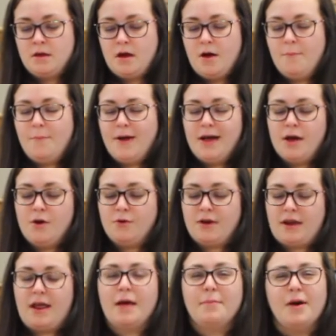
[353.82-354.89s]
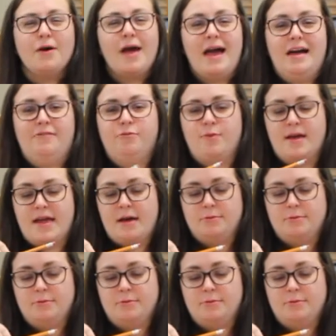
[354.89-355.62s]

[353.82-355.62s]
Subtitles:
about halfway,